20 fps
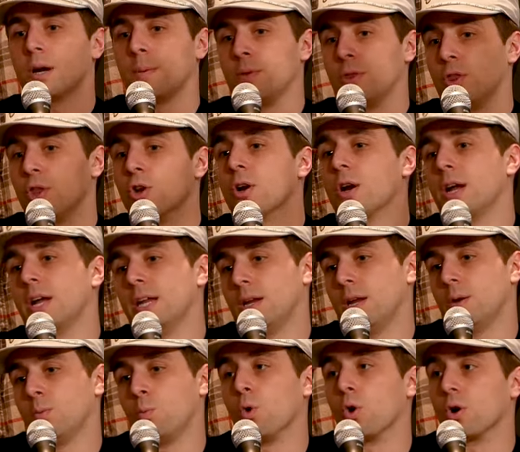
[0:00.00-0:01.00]
I mean,
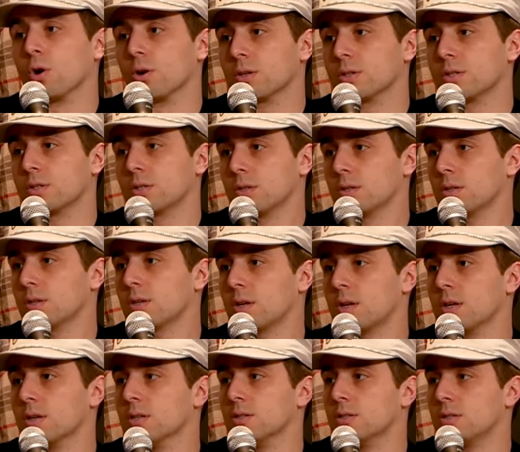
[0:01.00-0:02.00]
it works
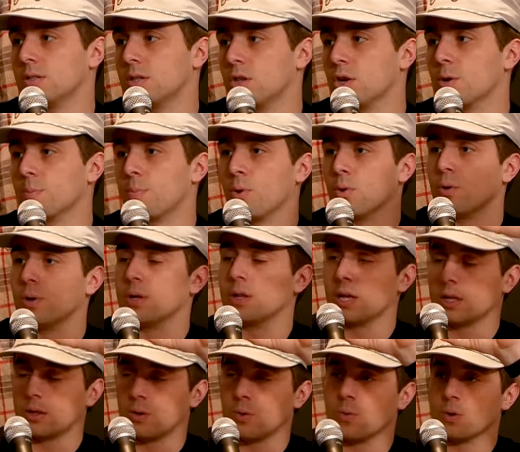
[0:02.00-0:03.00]
because they're pulling
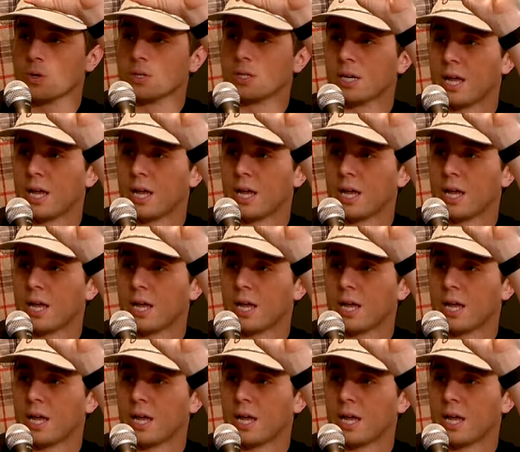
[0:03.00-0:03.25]
like the words